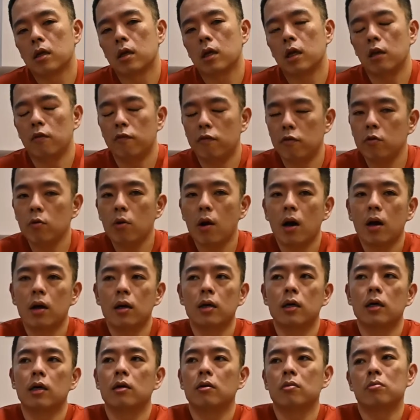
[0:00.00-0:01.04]
If you
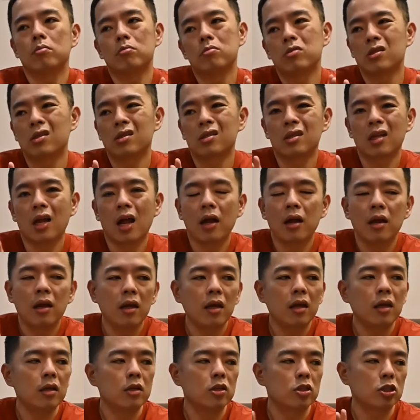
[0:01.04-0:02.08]
are a
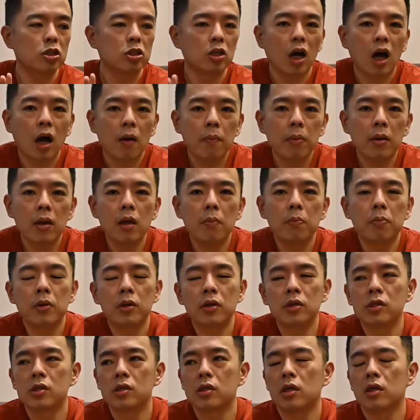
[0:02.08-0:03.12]
slightly chubby
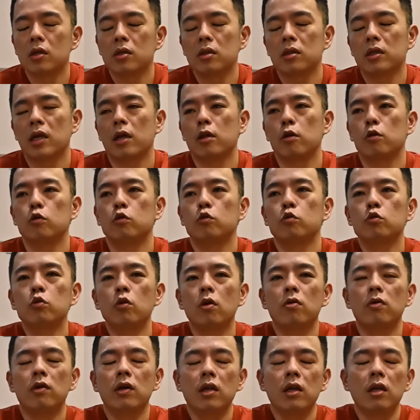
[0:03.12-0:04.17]
person that you do
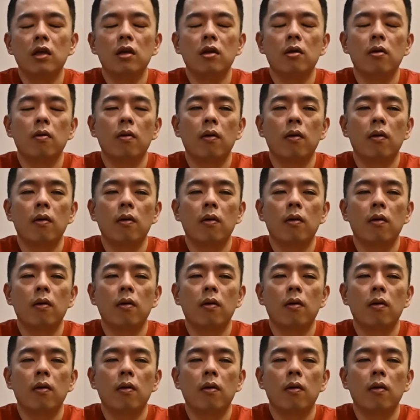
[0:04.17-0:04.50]
not really